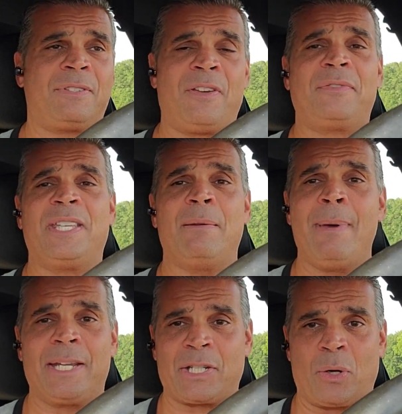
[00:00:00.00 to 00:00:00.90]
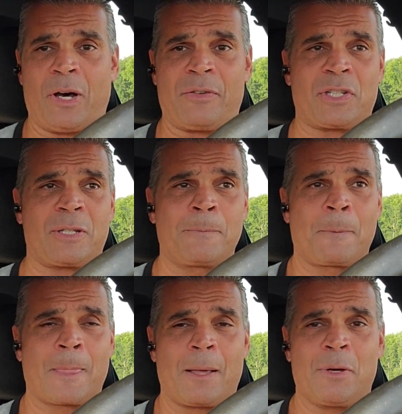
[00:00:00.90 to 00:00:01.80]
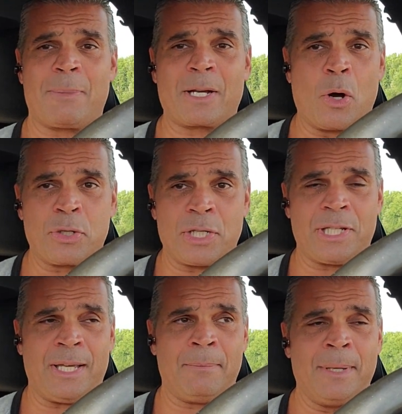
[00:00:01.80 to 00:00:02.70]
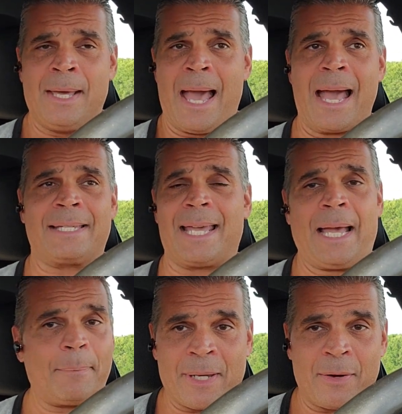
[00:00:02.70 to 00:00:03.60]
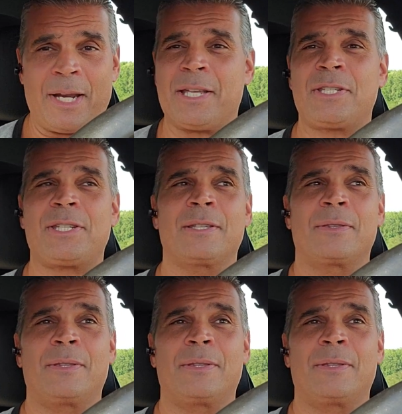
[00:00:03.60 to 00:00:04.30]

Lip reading: 15 minutes in office with my coaching team and say, yep, here it is.